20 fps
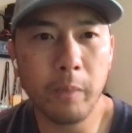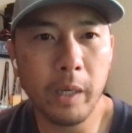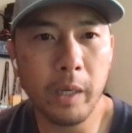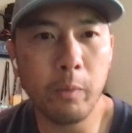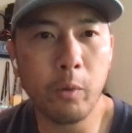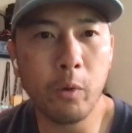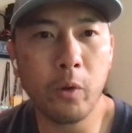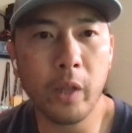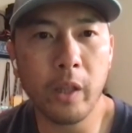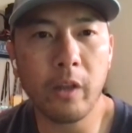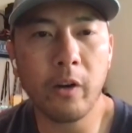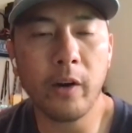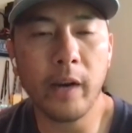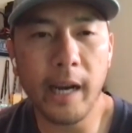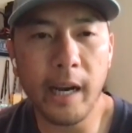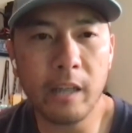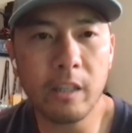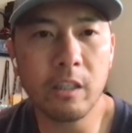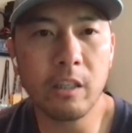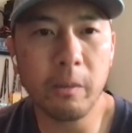the people that they're
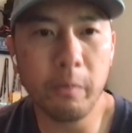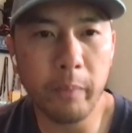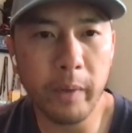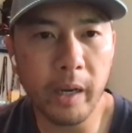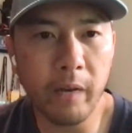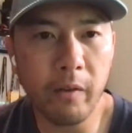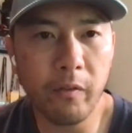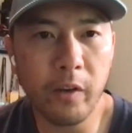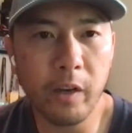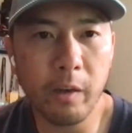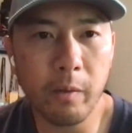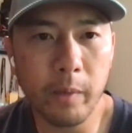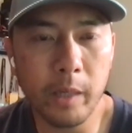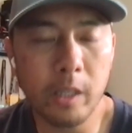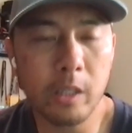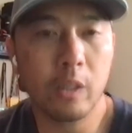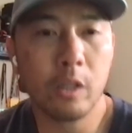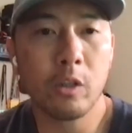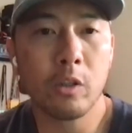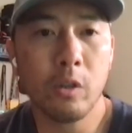actually benefiting
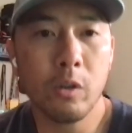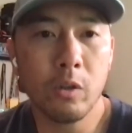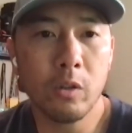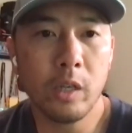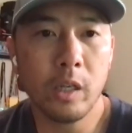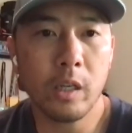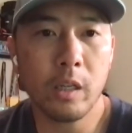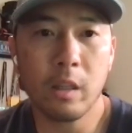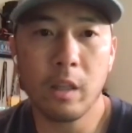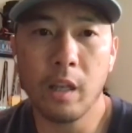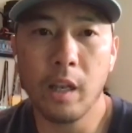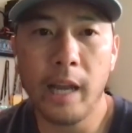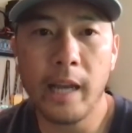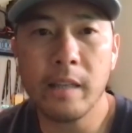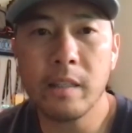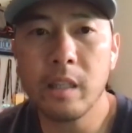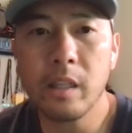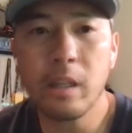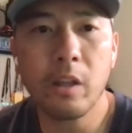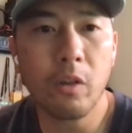because they're too sick. The
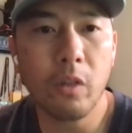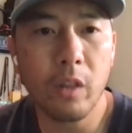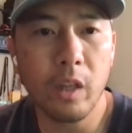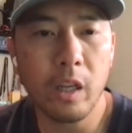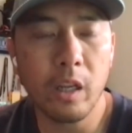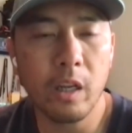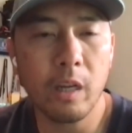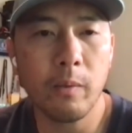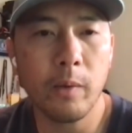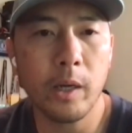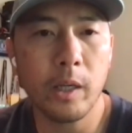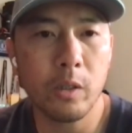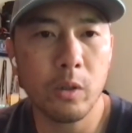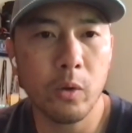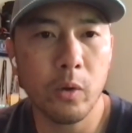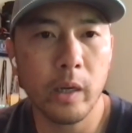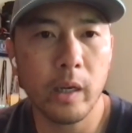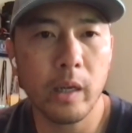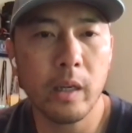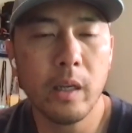last thing they're thinking about
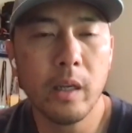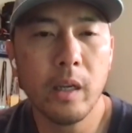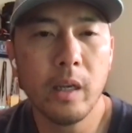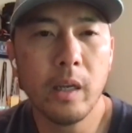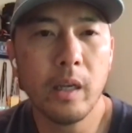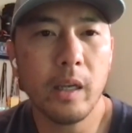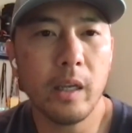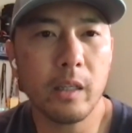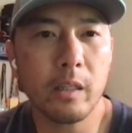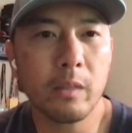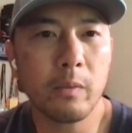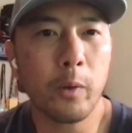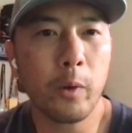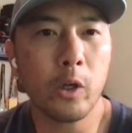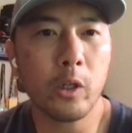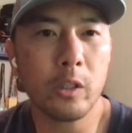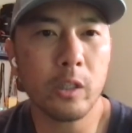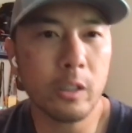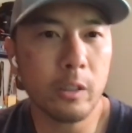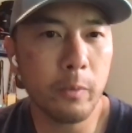doing is
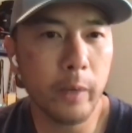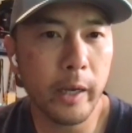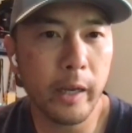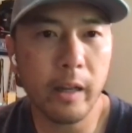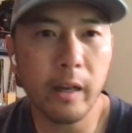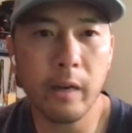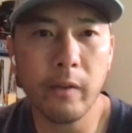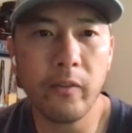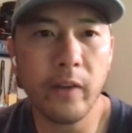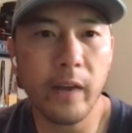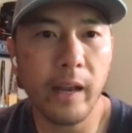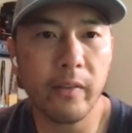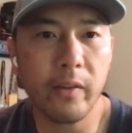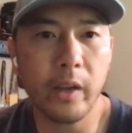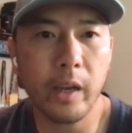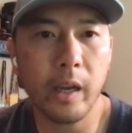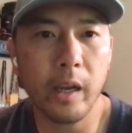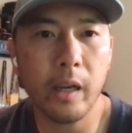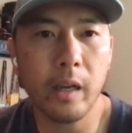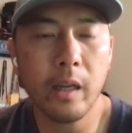participating in a
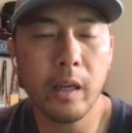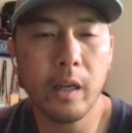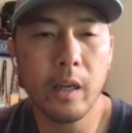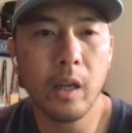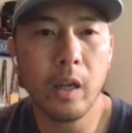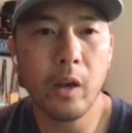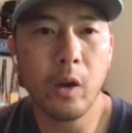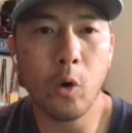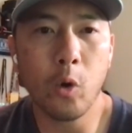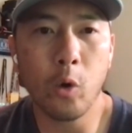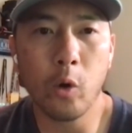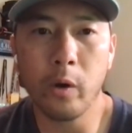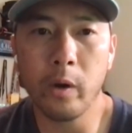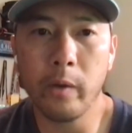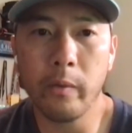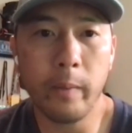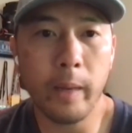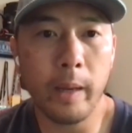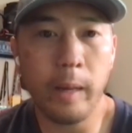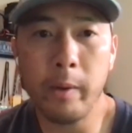5K
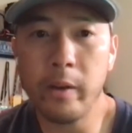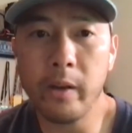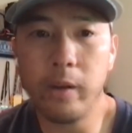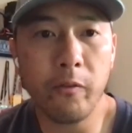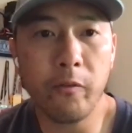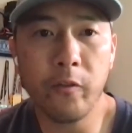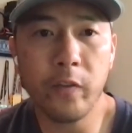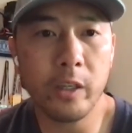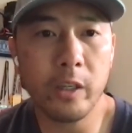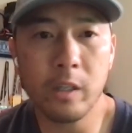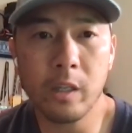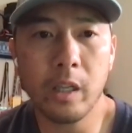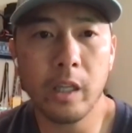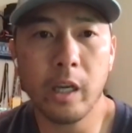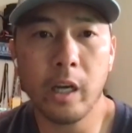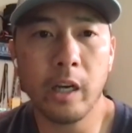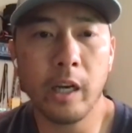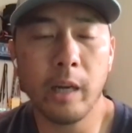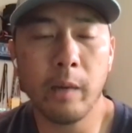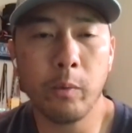or maybe
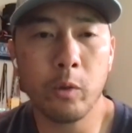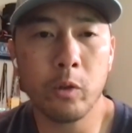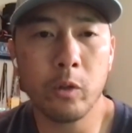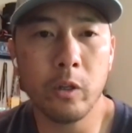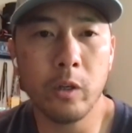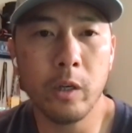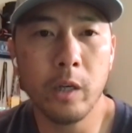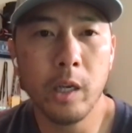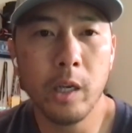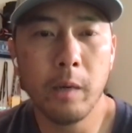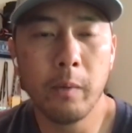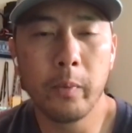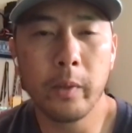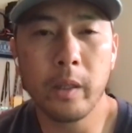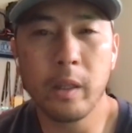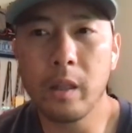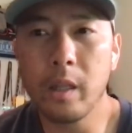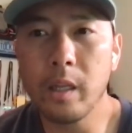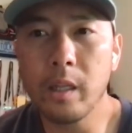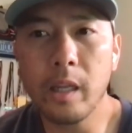physically unable to.
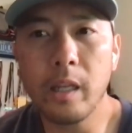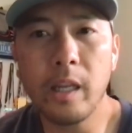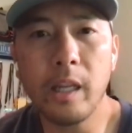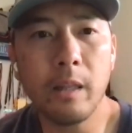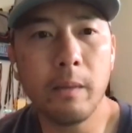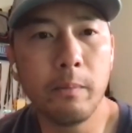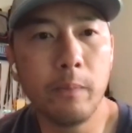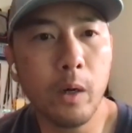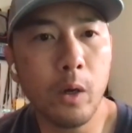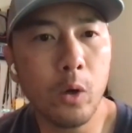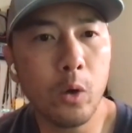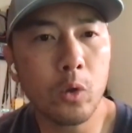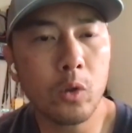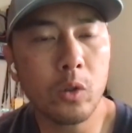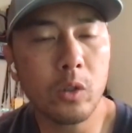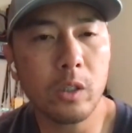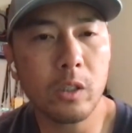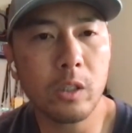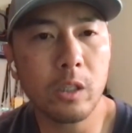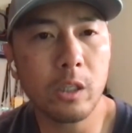But the thing they need the
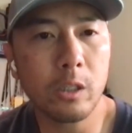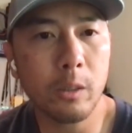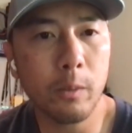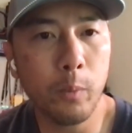most is the